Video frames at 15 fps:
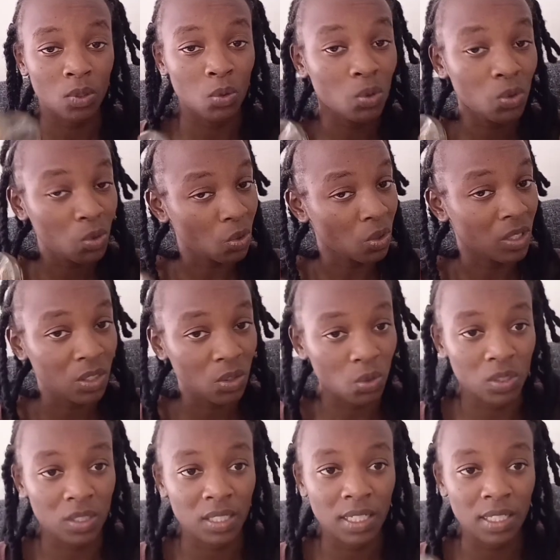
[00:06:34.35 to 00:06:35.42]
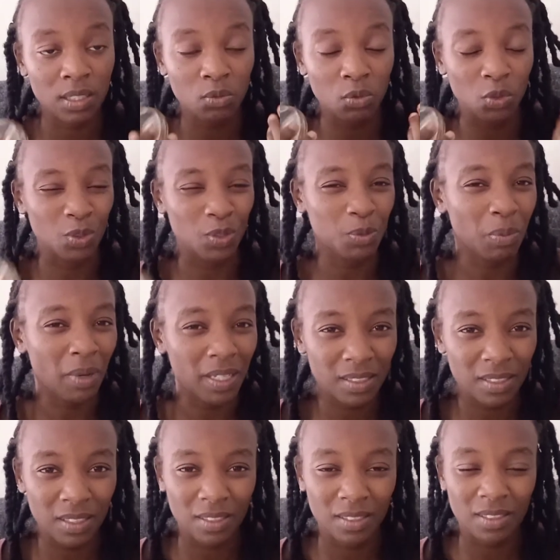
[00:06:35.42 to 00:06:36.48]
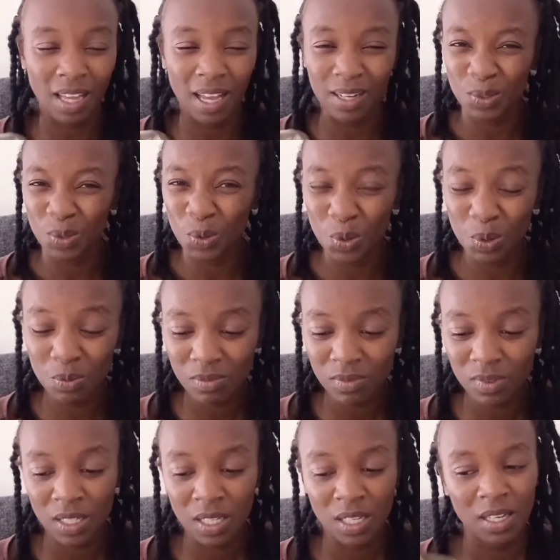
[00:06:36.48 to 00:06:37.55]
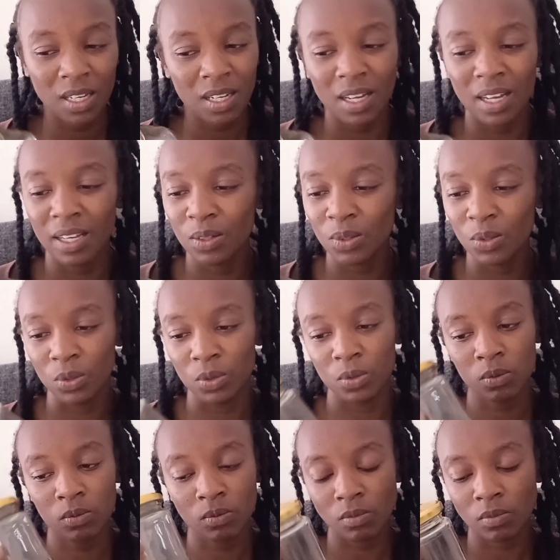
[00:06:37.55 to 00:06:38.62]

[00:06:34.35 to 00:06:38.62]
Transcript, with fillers: good storage containers for your spices at home i don't know